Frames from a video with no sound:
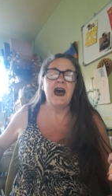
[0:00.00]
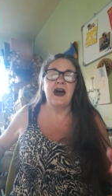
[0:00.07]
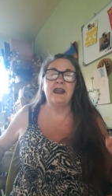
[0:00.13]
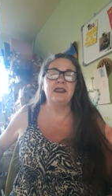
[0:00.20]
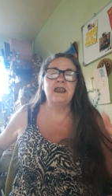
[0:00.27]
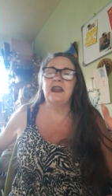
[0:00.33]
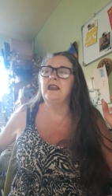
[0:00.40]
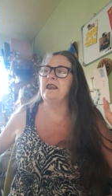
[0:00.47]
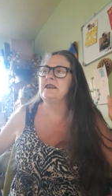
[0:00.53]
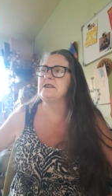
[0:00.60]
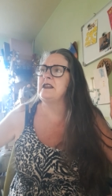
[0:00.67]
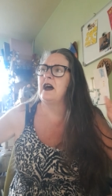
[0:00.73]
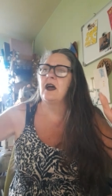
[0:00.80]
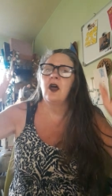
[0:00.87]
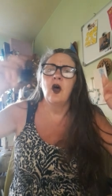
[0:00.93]
And then it's
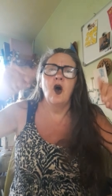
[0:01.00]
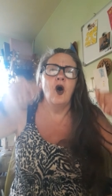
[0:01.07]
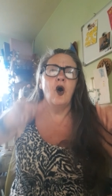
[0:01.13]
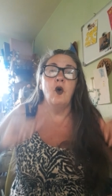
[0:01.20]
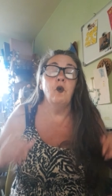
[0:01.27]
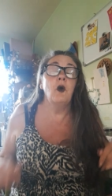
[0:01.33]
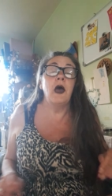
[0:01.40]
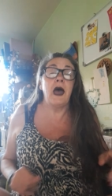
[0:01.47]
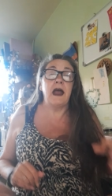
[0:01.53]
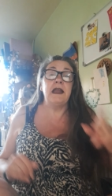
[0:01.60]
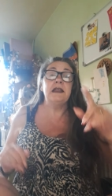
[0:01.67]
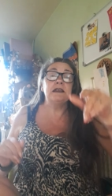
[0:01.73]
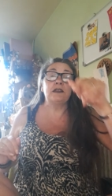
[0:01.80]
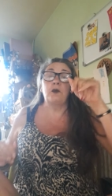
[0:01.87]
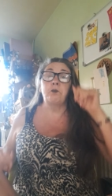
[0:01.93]
like, oh,
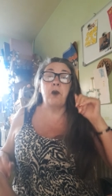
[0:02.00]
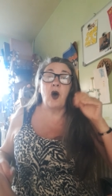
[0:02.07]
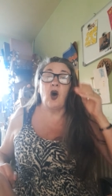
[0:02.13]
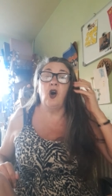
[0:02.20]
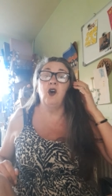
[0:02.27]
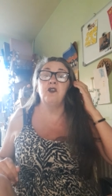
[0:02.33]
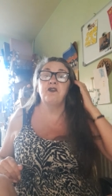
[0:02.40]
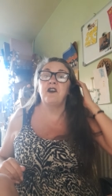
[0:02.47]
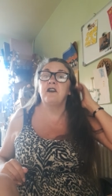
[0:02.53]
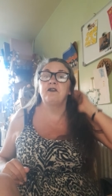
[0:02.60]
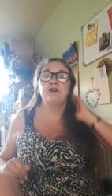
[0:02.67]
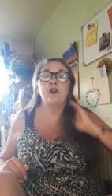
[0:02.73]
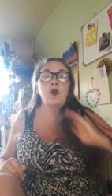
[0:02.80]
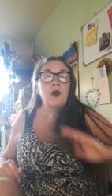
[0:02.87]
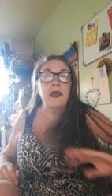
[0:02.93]
and it's a perfect
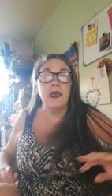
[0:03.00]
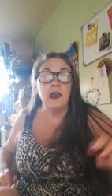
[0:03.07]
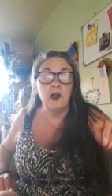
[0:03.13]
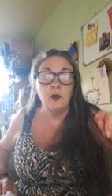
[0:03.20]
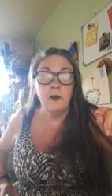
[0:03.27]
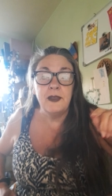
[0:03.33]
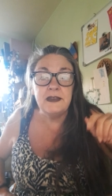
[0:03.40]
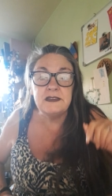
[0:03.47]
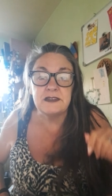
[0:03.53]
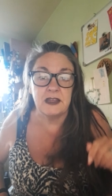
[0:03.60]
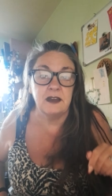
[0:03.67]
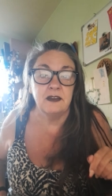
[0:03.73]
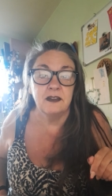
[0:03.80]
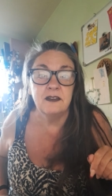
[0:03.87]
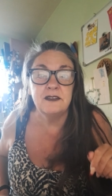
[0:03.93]
fucking
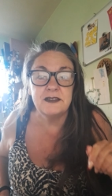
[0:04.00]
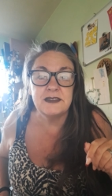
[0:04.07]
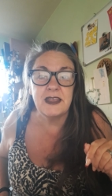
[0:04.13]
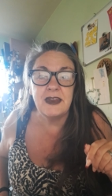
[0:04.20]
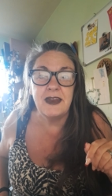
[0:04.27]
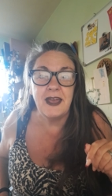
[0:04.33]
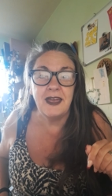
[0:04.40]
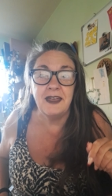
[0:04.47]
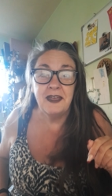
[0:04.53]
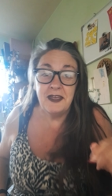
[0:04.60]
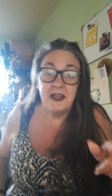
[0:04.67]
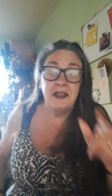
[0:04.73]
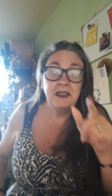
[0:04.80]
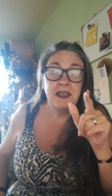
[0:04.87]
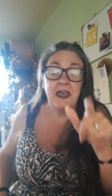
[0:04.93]
coincidence, isn't it?
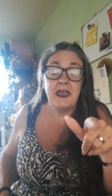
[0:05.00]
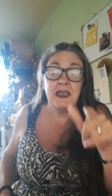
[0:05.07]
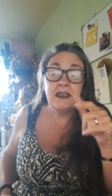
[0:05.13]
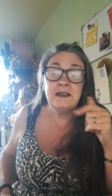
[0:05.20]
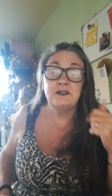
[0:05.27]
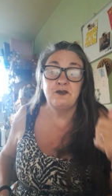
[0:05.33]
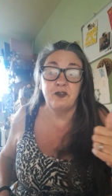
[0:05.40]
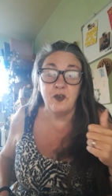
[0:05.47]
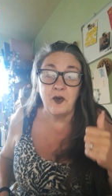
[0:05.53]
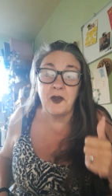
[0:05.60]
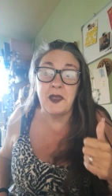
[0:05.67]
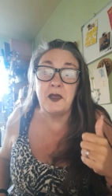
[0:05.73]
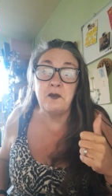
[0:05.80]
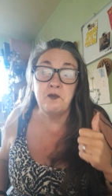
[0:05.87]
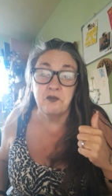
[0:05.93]
That his
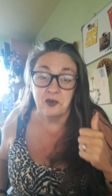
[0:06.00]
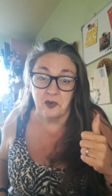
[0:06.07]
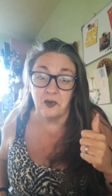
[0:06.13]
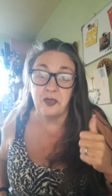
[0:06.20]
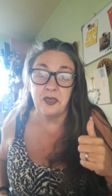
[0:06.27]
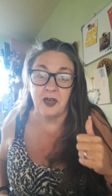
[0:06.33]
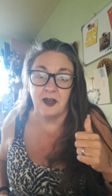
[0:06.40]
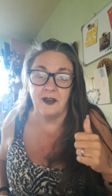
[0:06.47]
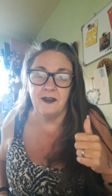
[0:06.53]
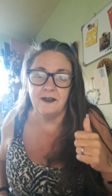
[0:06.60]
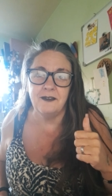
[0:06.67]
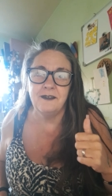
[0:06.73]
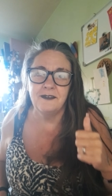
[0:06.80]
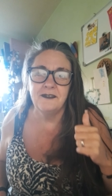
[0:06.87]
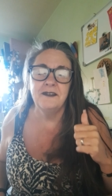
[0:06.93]
fucking
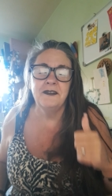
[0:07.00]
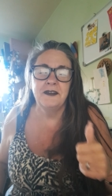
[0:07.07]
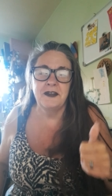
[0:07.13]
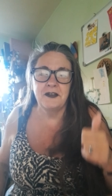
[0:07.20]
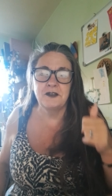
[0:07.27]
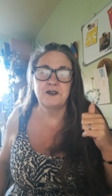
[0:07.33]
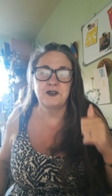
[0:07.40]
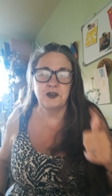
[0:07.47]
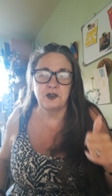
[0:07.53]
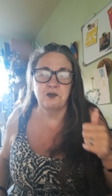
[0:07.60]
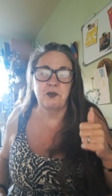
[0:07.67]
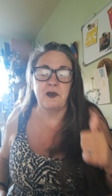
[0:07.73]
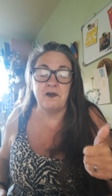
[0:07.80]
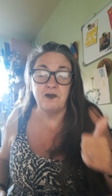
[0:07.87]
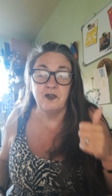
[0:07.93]
brother has
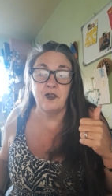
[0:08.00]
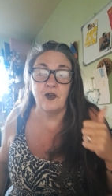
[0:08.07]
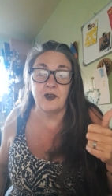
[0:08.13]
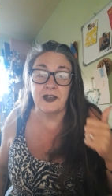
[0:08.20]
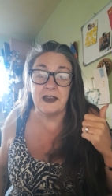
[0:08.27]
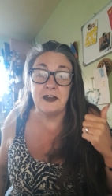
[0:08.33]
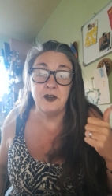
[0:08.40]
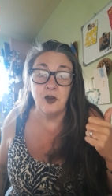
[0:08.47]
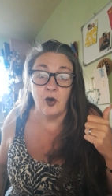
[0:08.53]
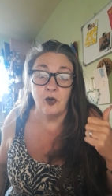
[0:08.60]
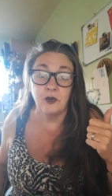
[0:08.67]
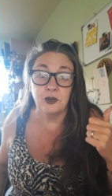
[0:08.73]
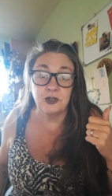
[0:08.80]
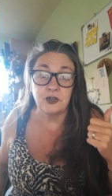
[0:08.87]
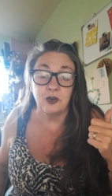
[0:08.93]
just been fucking
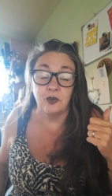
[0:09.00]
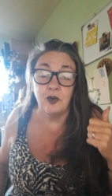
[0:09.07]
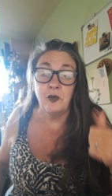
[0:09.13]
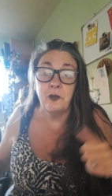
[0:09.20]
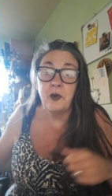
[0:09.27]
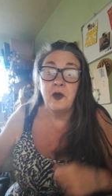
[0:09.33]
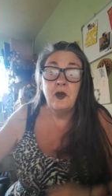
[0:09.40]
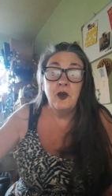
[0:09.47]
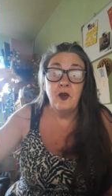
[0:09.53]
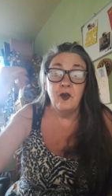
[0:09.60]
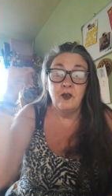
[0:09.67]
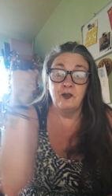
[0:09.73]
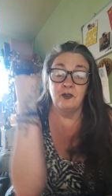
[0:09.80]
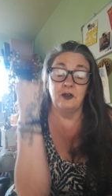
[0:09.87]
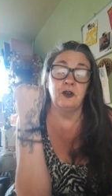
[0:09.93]
knocked up,
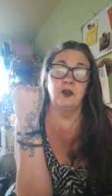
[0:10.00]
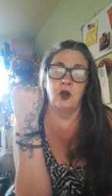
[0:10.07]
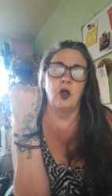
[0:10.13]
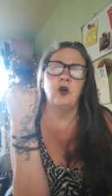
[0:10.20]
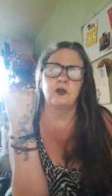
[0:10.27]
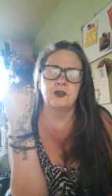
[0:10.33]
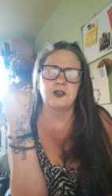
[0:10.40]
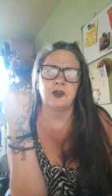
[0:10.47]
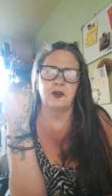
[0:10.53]
locked